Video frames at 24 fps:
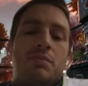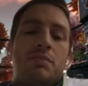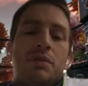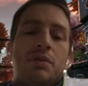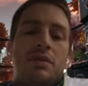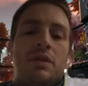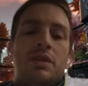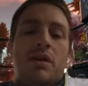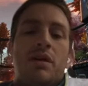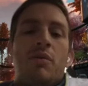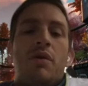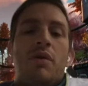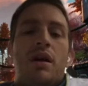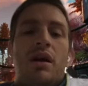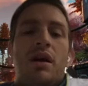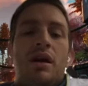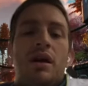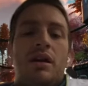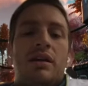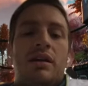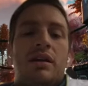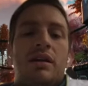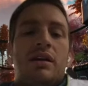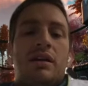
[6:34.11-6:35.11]
and then
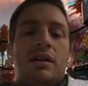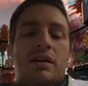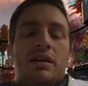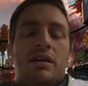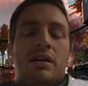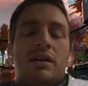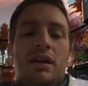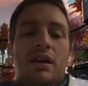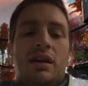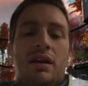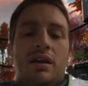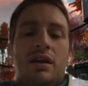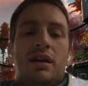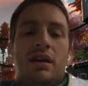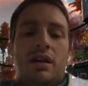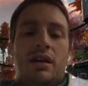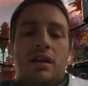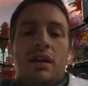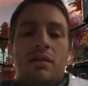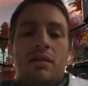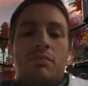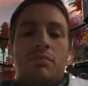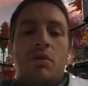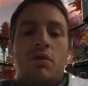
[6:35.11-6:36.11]
decided hey i'm just going to put that
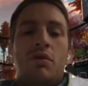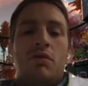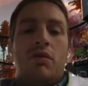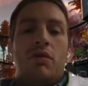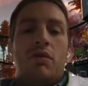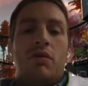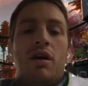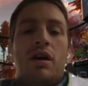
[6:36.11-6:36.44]
away